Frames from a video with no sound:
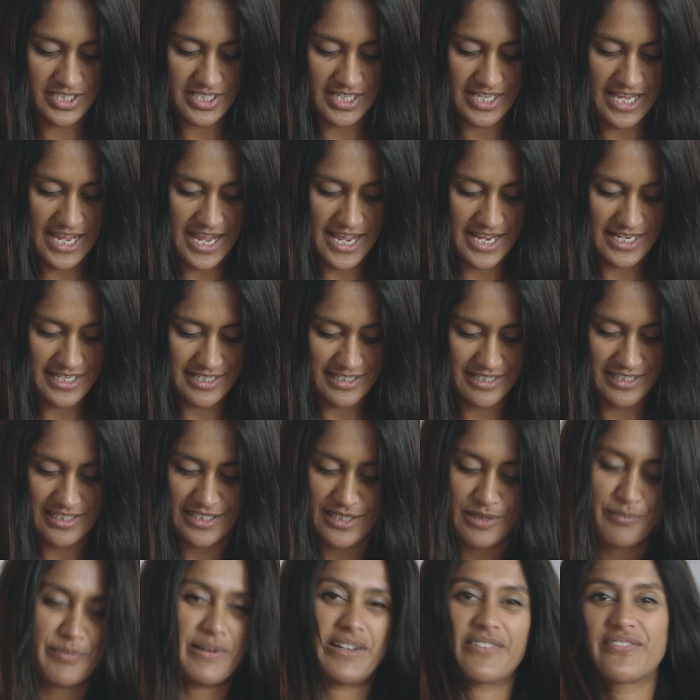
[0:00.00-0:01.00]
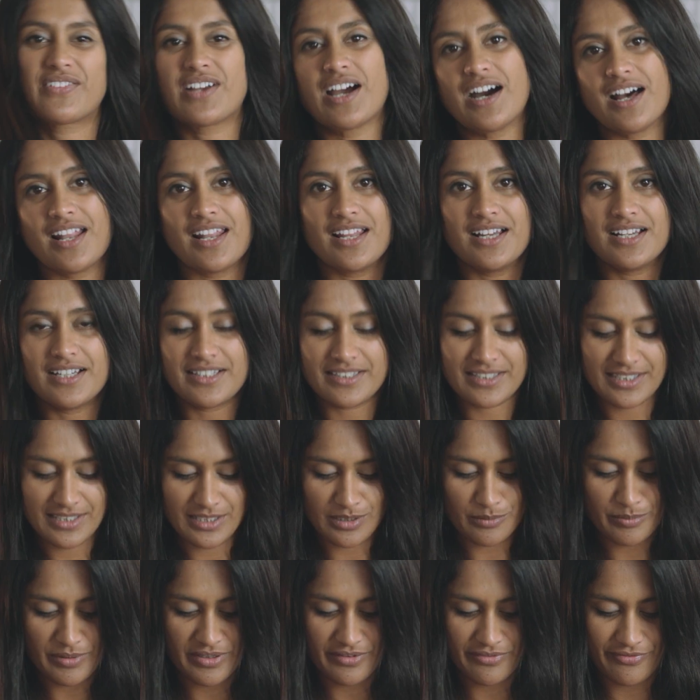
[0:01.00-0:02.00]
to get a little bit of colour and a
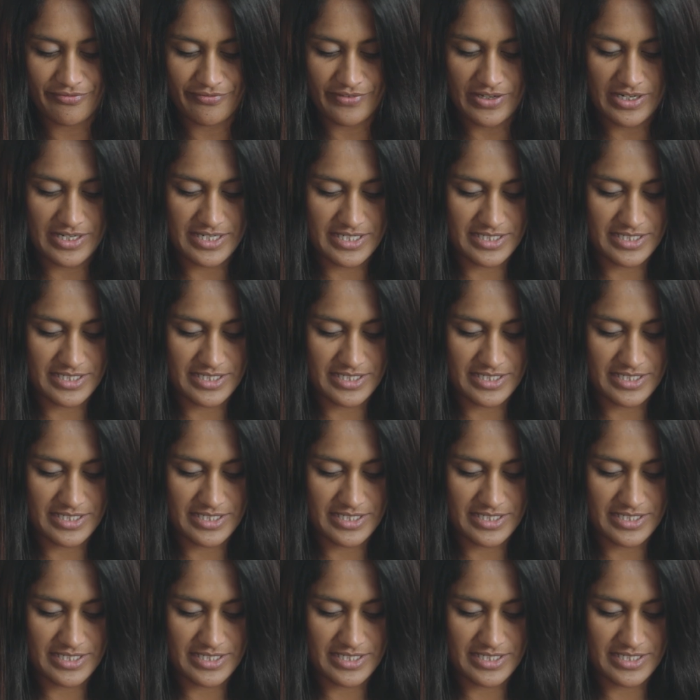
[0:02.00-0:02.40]
little bit of fun